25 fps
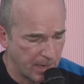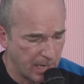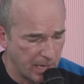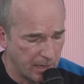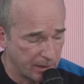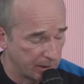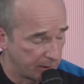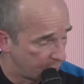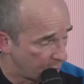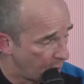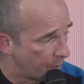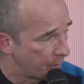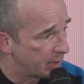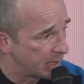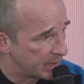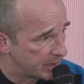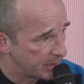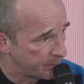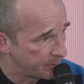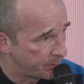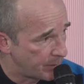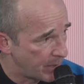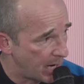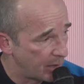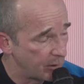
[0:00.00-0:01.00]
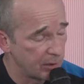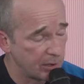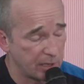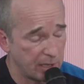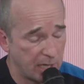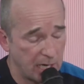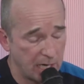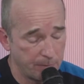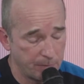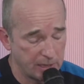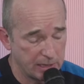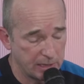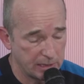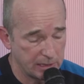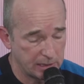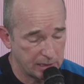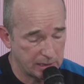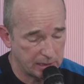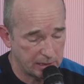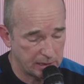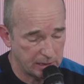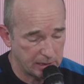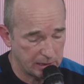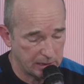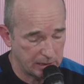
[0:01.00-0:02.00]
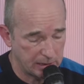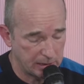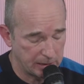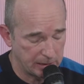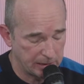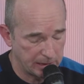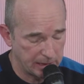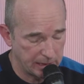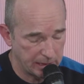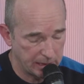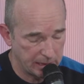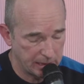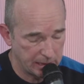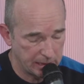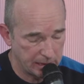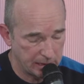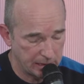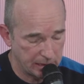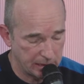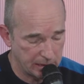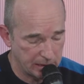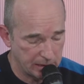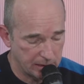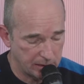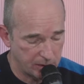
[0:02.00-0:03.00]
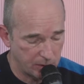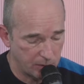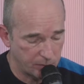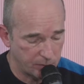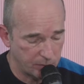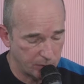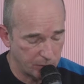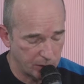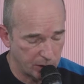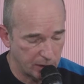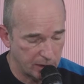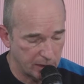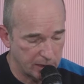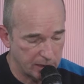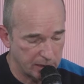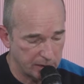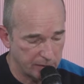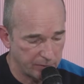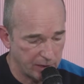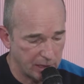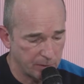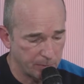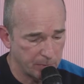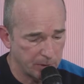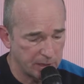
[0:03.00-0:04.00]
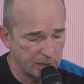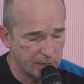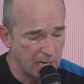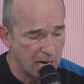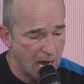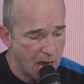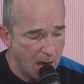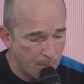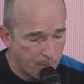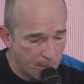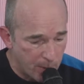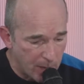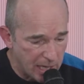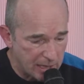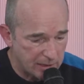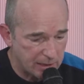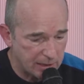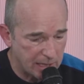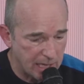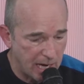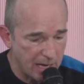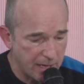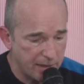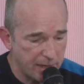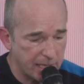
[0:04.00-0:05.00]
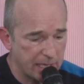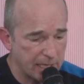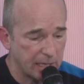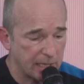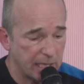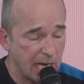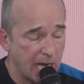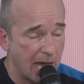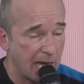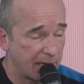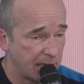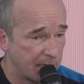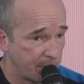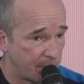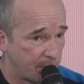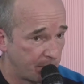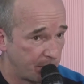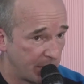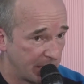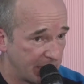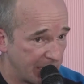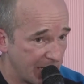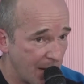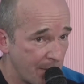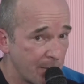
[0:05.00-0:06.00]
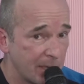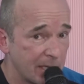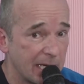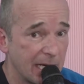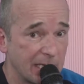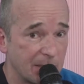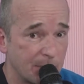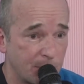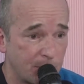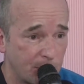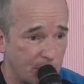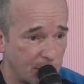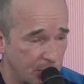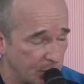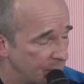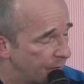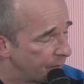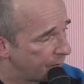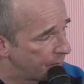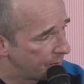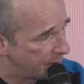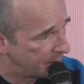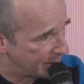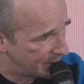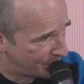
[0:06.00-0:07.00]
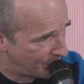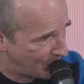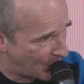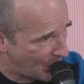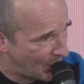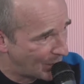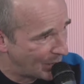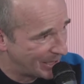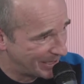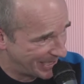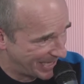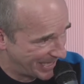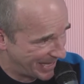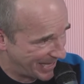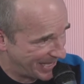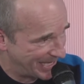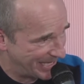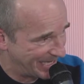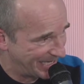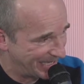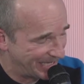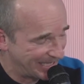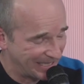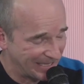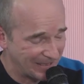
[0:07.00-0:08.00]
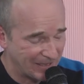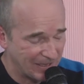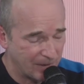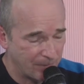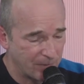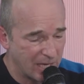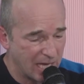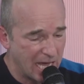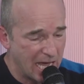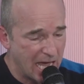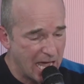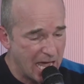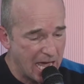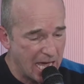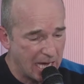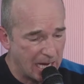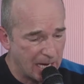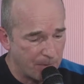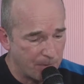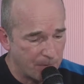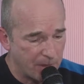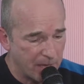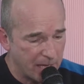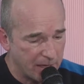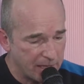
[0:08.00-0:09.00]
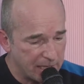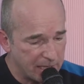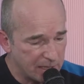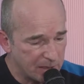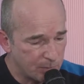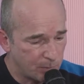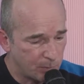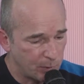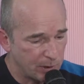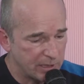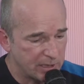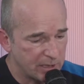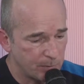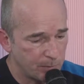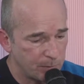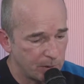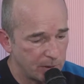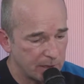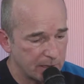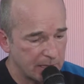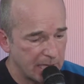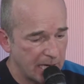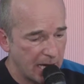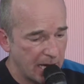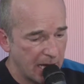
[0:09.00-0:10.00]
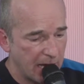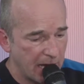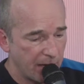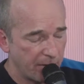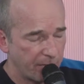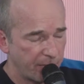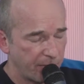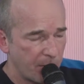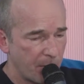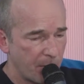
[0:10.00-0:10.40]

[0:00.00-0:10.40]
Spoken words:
dominating paradigm in software development. But I think, and the pandemic has proven this point, I think, these principles have